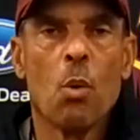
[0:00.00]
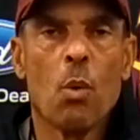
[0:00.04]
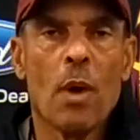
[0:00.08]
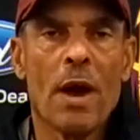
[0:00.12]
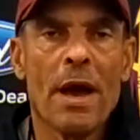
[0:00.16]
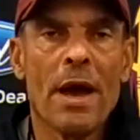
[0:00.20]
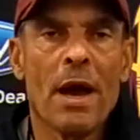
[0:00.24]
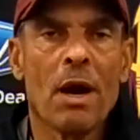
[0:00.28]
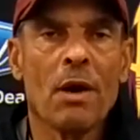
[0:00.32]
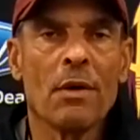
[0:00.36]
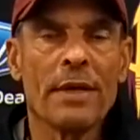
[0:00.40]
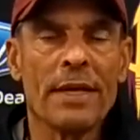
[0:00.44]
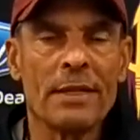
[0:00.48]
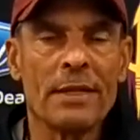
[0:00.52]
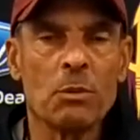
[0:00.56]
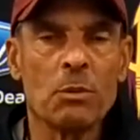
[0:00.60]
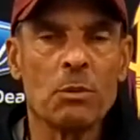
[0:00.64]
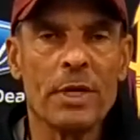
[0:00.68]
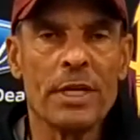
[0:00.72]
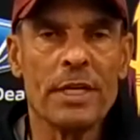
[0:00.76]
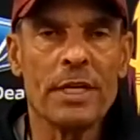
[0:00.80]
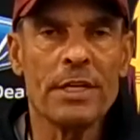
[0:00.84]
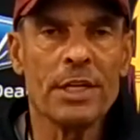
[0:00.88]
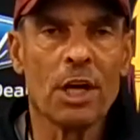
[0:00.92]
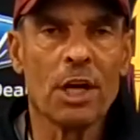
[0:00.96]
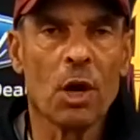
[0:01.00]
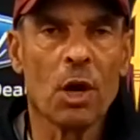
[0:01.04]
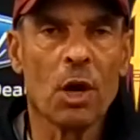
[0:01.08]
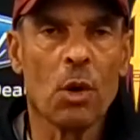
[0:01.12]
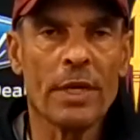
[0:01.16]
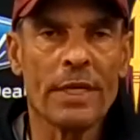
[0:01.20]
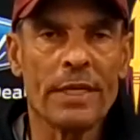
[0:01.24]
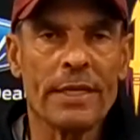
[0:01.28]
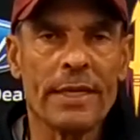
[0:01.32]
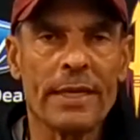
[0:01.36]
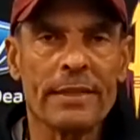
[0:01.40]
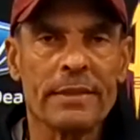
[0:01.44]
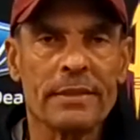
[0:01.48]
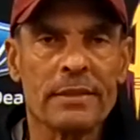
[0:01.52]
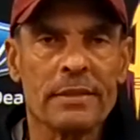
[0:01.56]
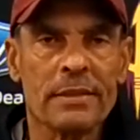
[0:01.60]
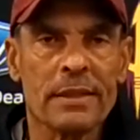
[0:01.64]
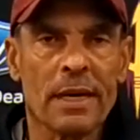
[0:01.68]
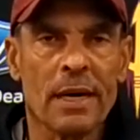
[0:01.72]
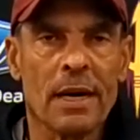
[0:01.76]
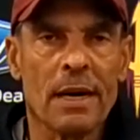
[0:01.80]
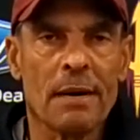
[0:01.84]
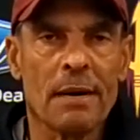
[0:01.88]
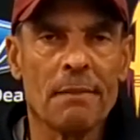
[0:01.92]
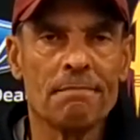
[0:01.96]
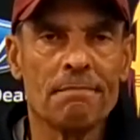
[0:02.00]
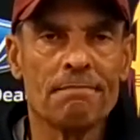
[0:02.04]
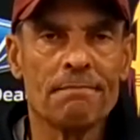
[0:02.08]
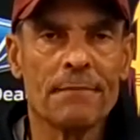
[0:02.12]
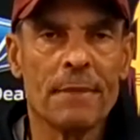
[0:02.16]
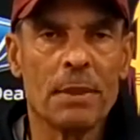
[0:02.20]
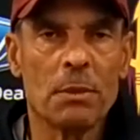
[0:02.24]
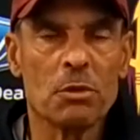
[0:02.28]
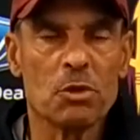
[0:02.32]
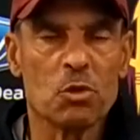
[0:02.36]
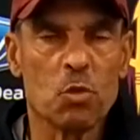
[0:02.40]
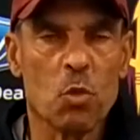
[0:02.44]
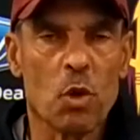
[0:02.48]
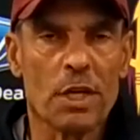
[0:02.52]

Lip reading: Well, it was